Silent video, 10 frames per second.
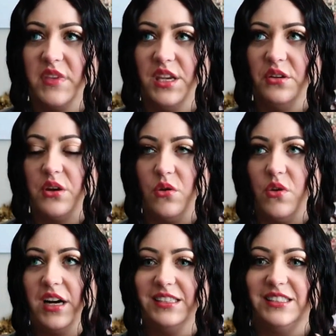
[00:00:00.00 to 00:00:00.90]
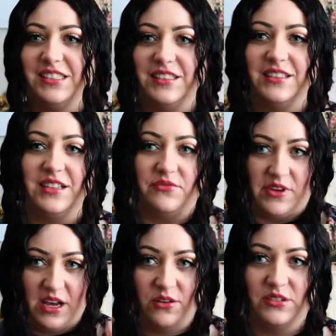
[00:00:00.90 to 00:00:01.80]
you know, idea of
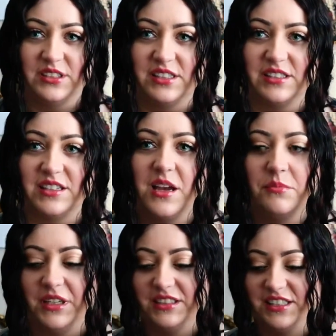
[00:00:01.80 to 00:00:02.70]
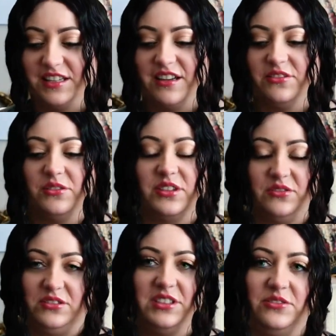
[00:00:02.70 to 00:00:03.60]
how this is coming together.
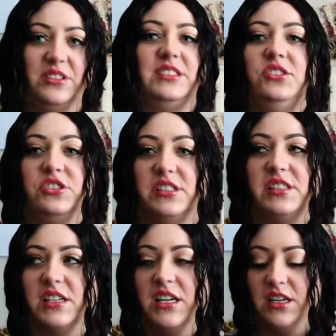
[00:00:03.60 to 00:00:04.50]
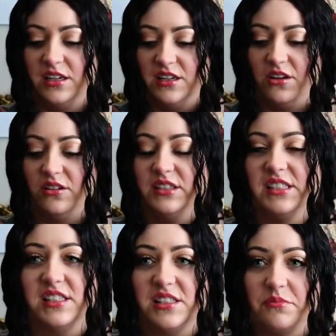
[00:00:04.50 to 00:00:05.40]
They're literally just on
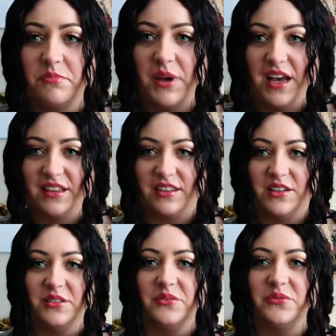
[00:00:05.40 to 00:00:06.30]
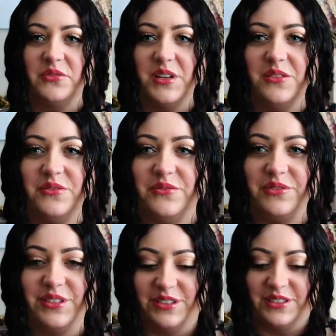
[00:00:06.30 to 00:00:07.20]
this path
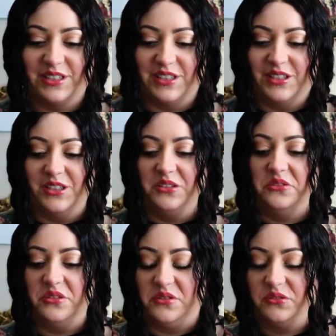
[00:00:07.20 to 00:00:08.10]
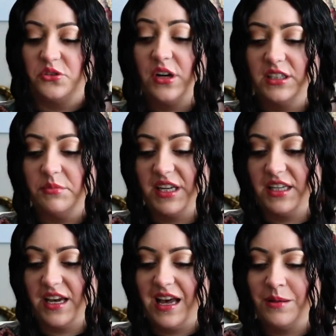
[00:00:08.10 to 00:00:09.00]
of you know, trying to make
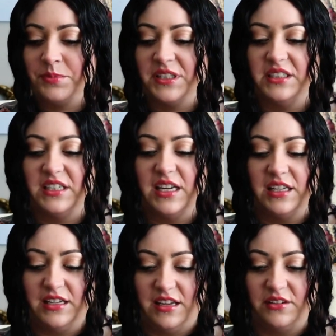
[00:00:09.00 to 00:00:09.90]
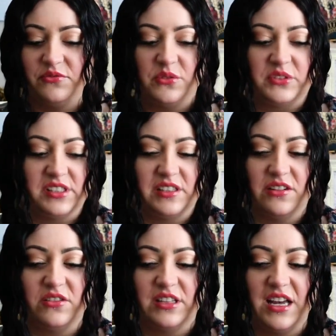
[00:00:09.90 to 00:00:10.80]
it happen and focusing
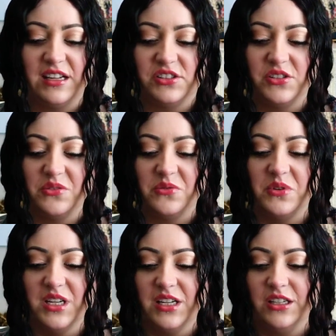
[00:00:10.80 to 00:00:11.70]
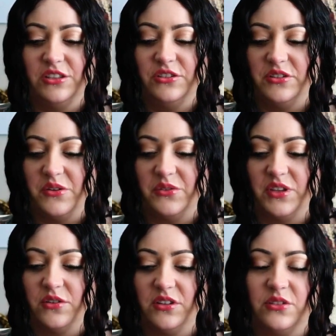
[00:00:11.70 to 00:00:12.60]
on that. So, you know,
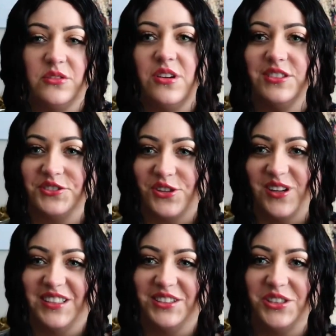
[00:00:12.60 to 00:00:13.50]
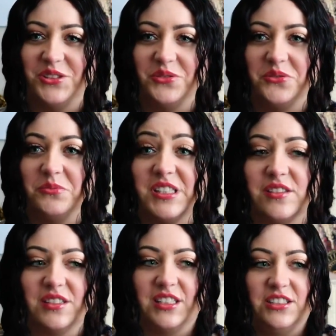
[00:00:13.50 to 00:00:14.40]
they're not trying to
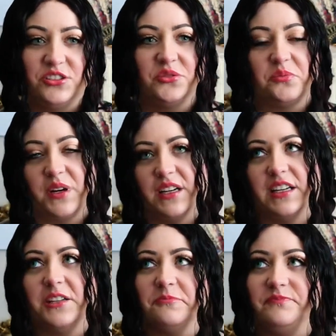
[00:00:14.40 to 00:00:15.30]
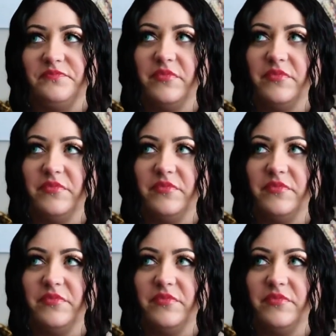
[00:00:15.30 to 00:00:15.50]
mislead you by,